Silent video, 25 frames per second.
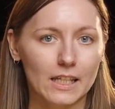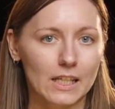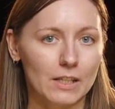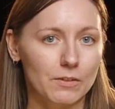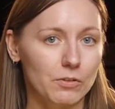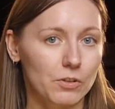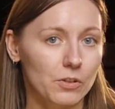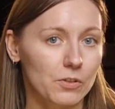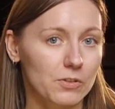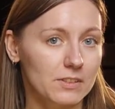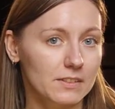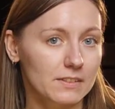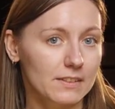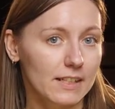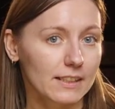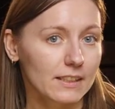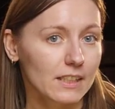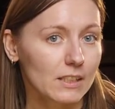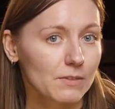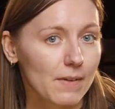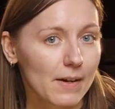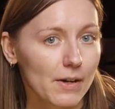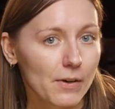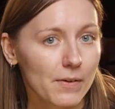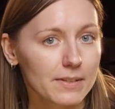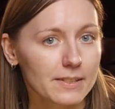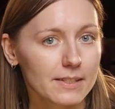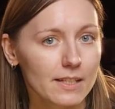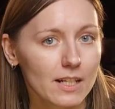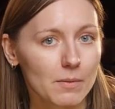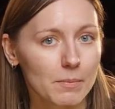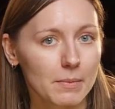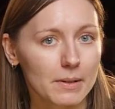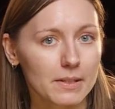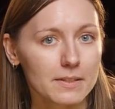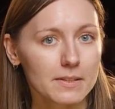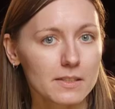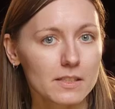If you use native iOS
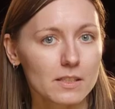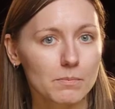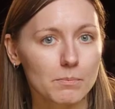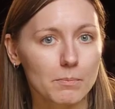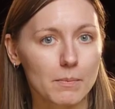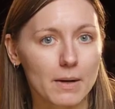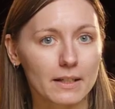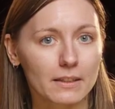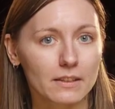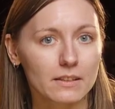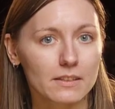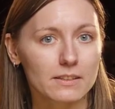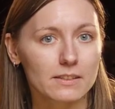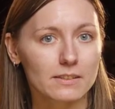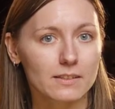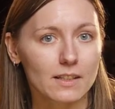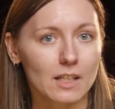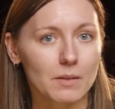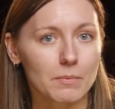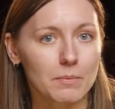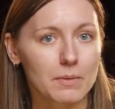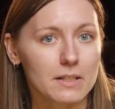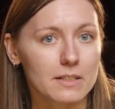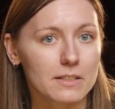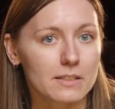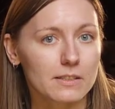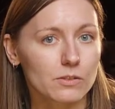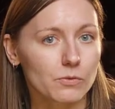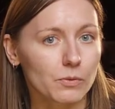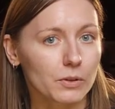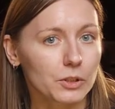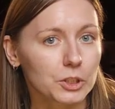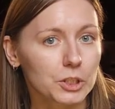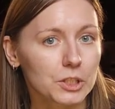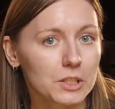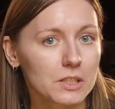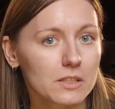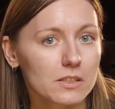elements, buttons, labels,
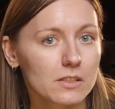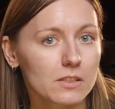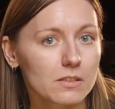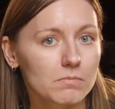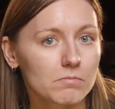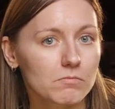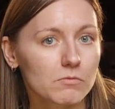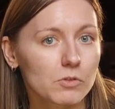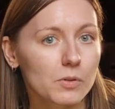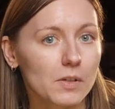switches,